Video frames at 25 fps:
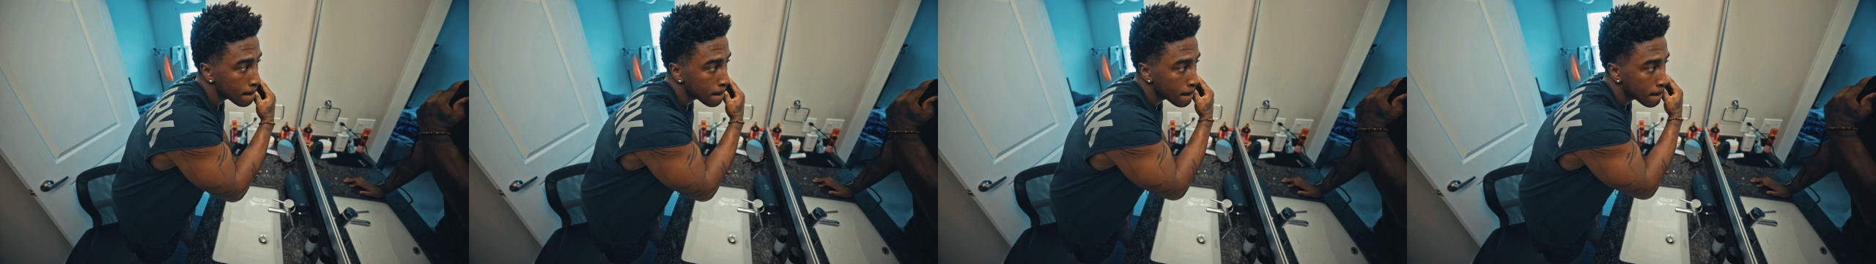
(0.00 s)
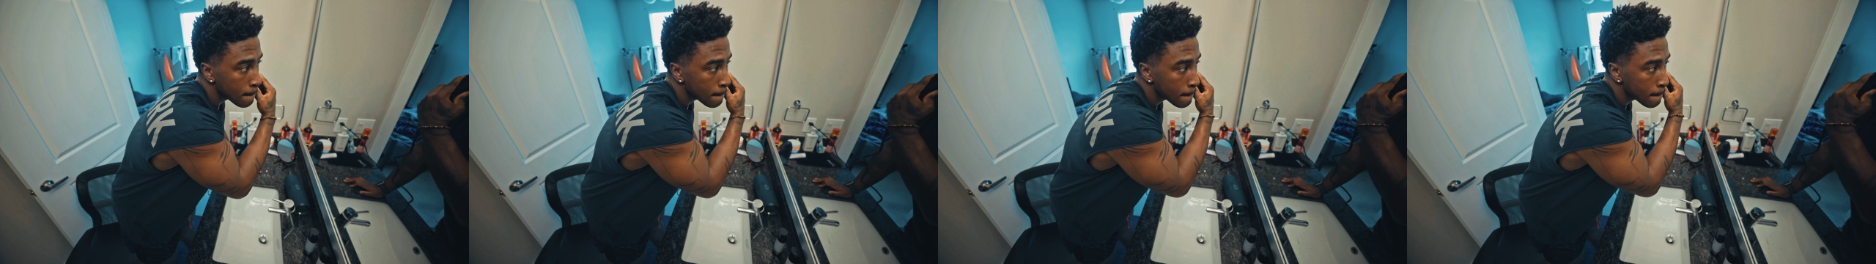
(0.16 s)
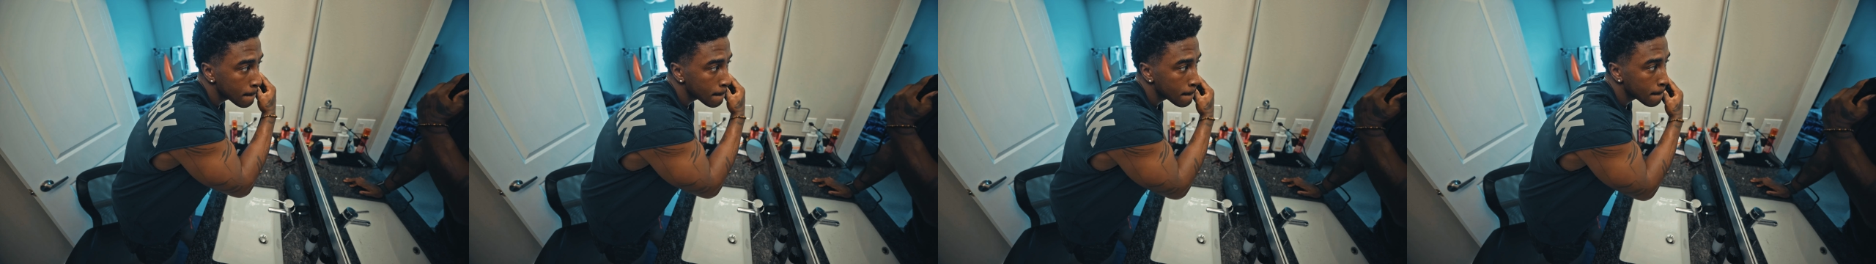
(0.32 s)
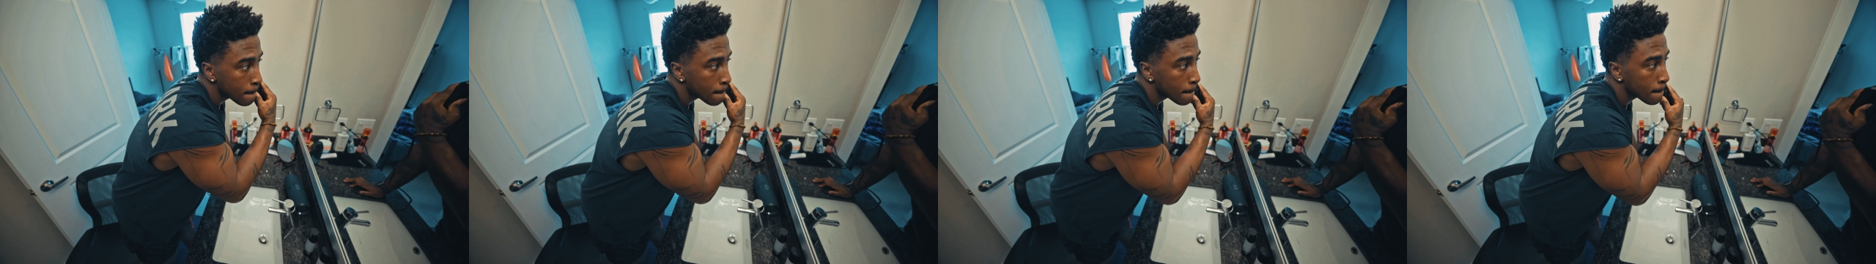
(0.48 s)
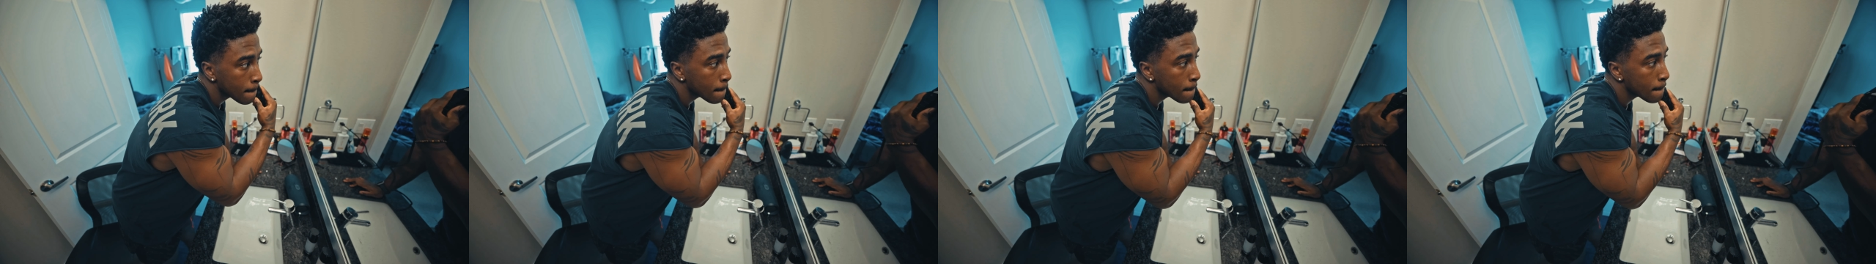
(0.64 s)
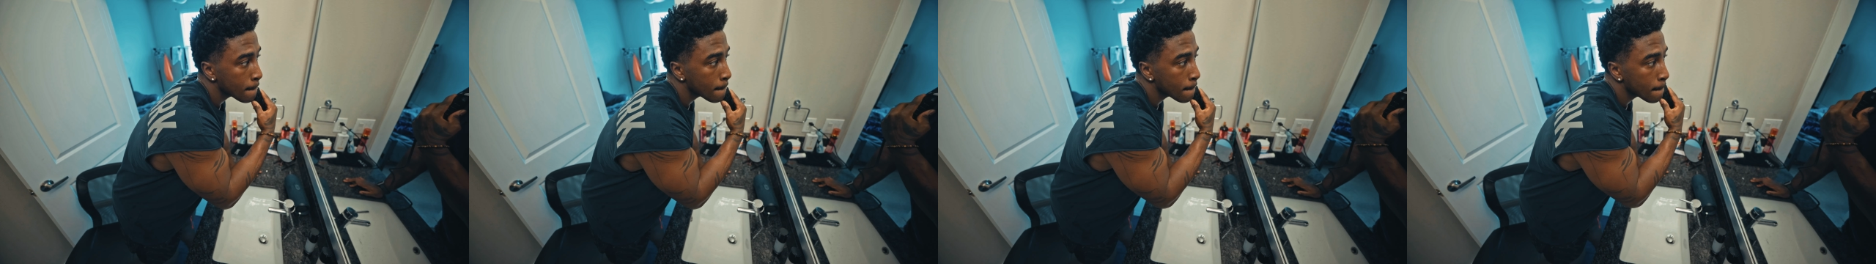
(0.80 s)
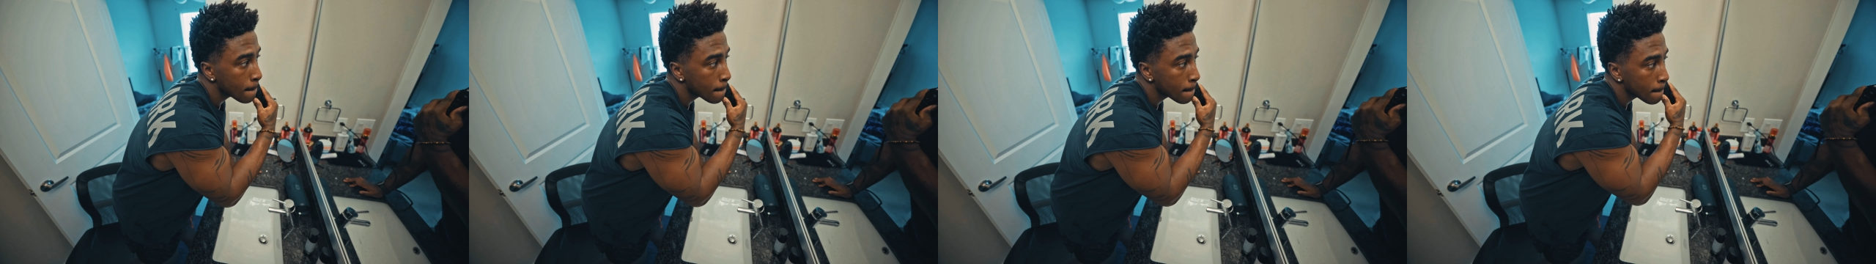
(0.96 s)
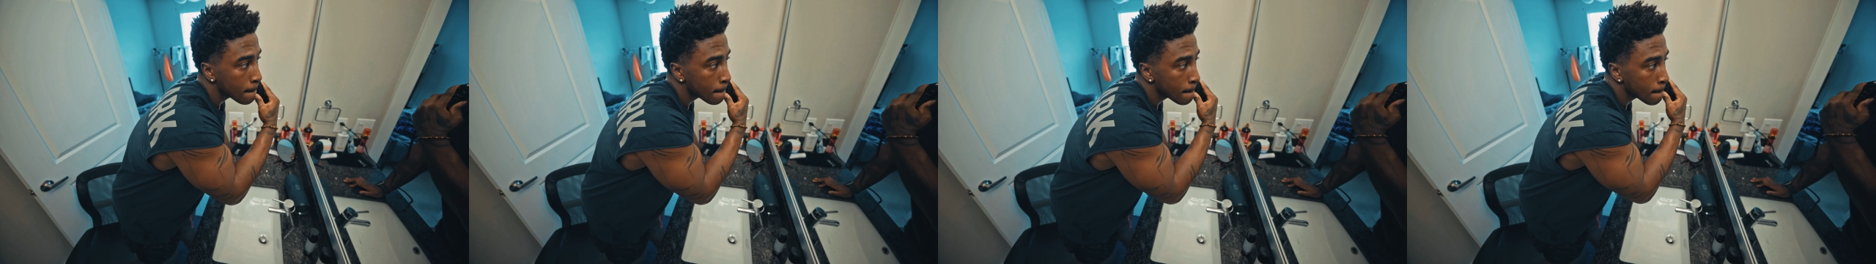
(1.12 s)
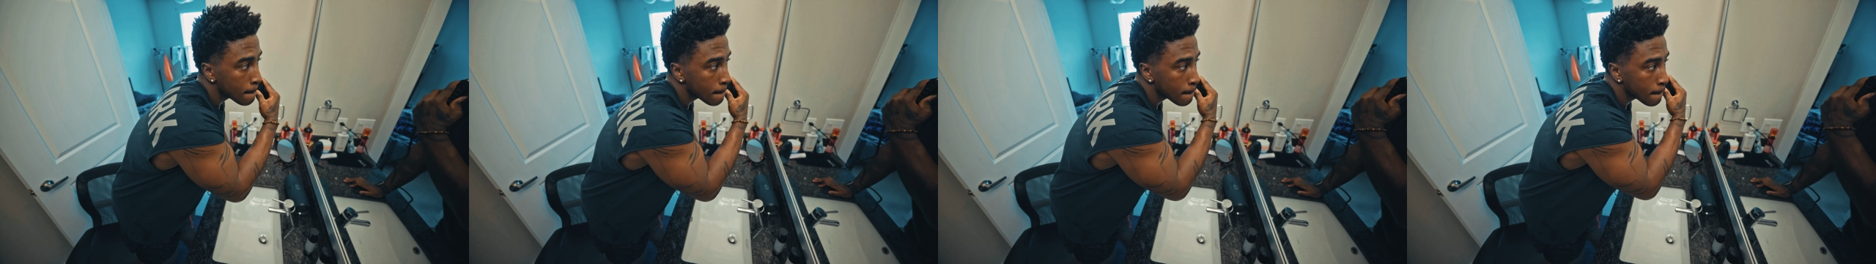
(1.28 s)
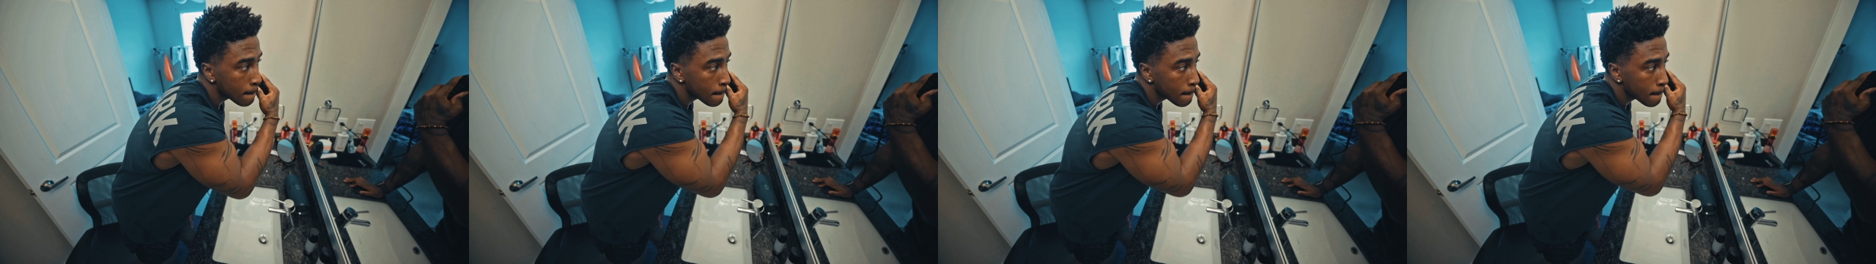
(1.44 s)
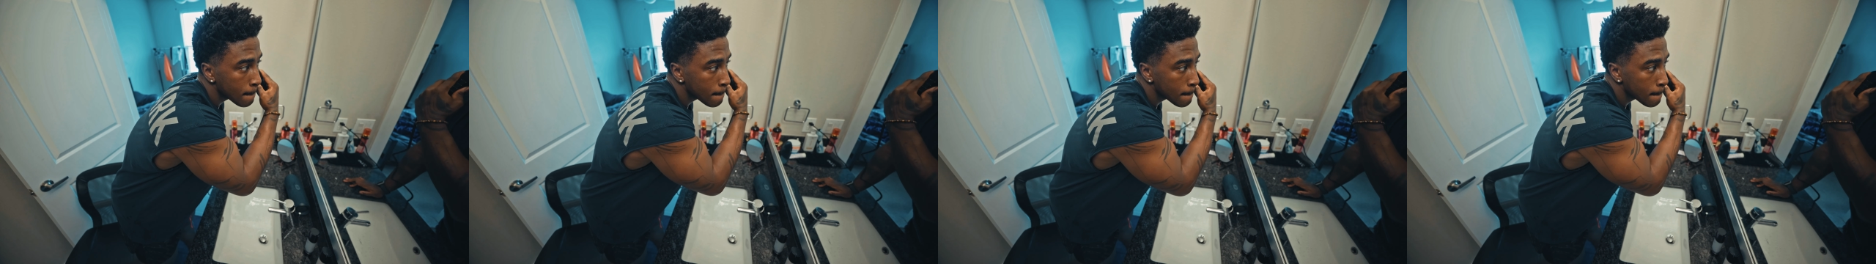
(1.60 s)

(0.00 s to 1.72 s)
Nobody speaks.